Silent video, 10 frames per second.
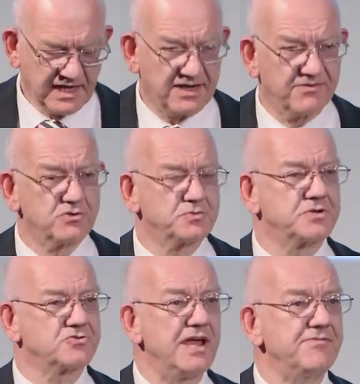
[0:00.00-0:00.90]
Now, of course,
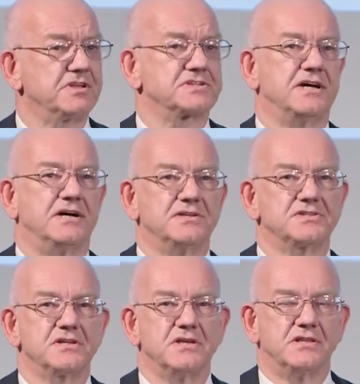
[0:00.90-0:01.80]
with driverless
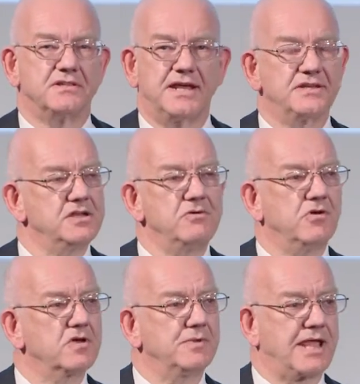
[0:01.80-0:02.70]
cars, that no
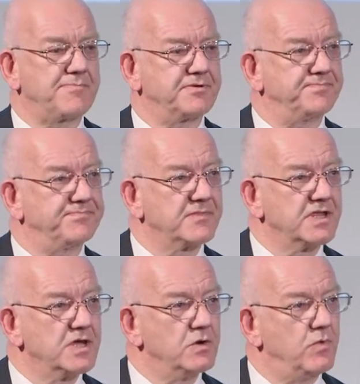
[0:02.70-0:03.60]
longer will happen.
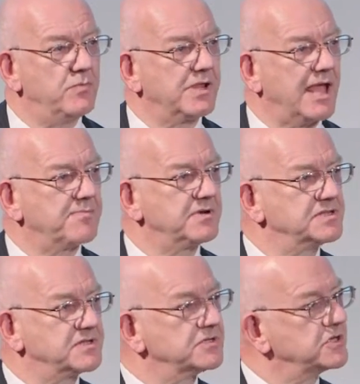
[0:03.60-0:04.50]
What will happen
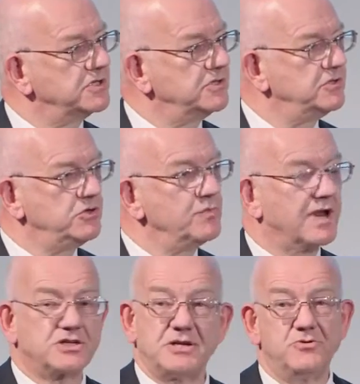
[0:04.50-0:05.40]
is that you will
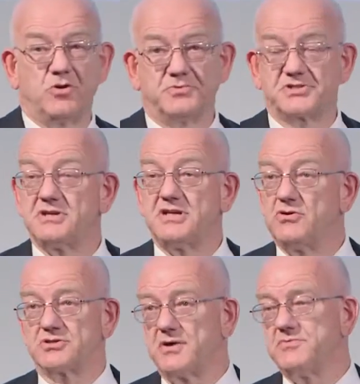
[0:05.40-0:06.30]
actually certainly
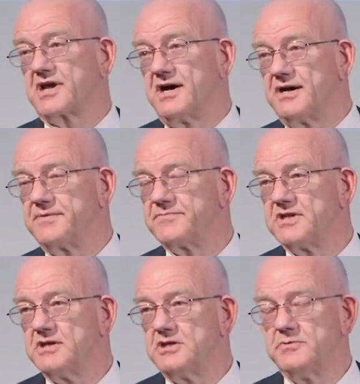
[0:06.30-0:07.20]
not own a car.
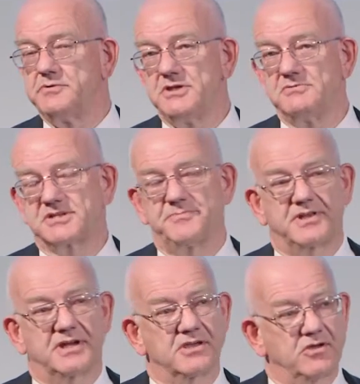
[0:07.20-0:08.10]
You will use
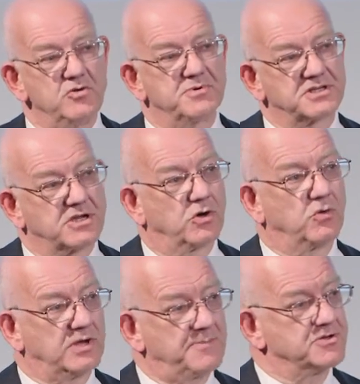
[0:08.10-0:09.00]
something like Uber to
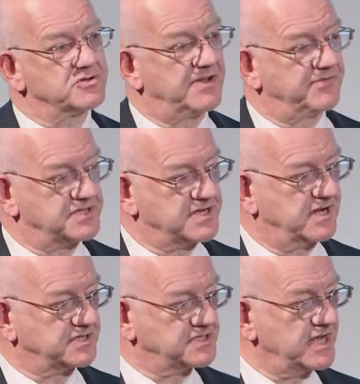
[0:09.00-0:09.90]
call up a driverless
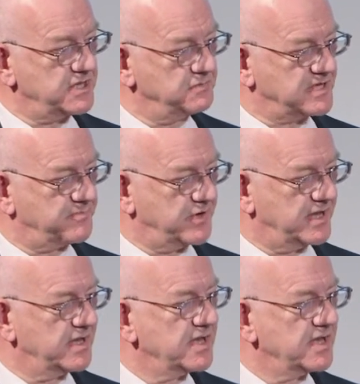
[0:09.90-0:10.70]
car to take you somewhere,